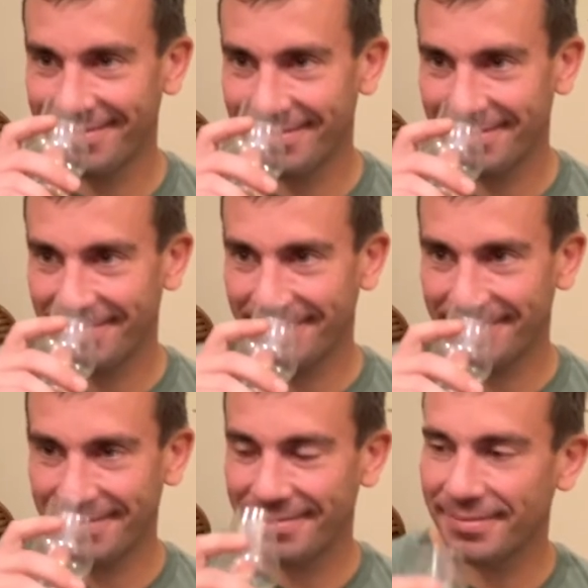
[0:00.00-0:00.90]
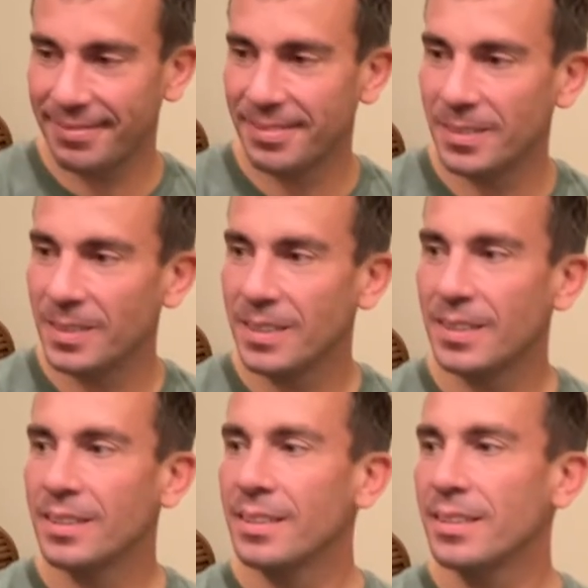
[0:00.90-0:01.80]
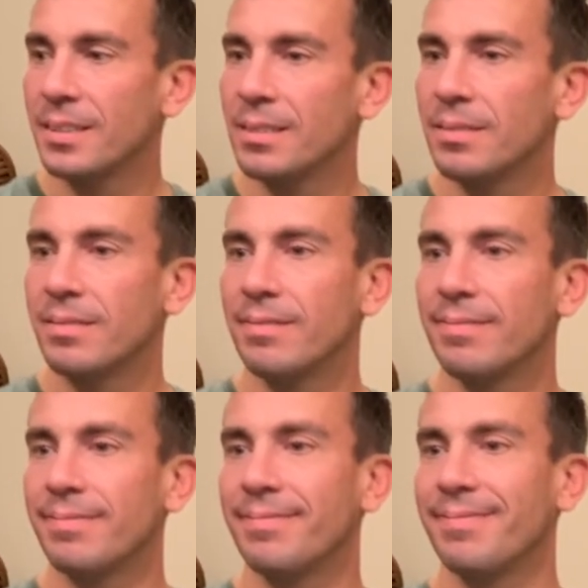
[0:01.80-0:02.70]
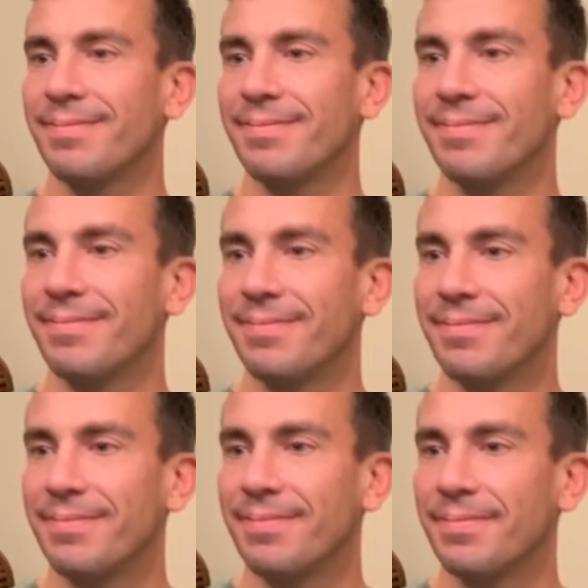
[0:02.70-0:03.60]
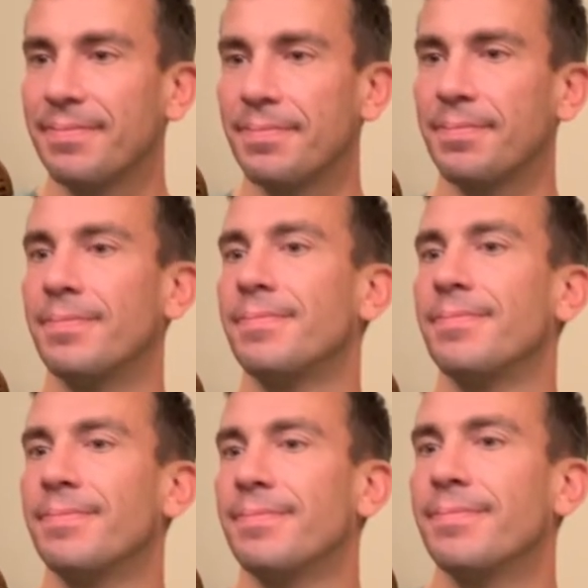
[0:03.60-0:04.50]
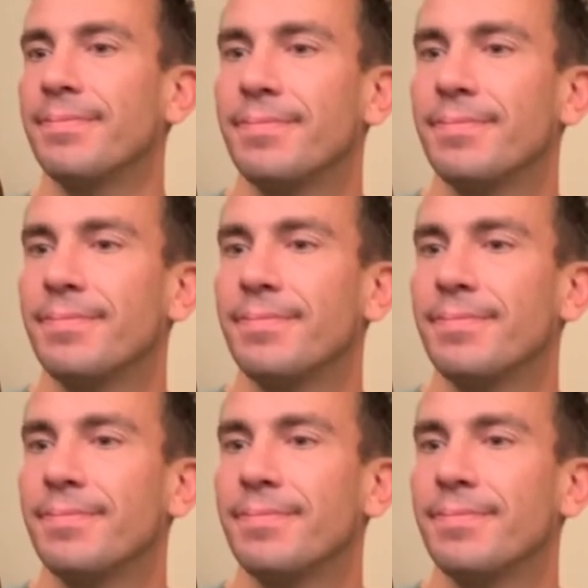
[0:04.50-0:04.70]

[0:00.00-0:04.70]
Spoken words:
(not speaking)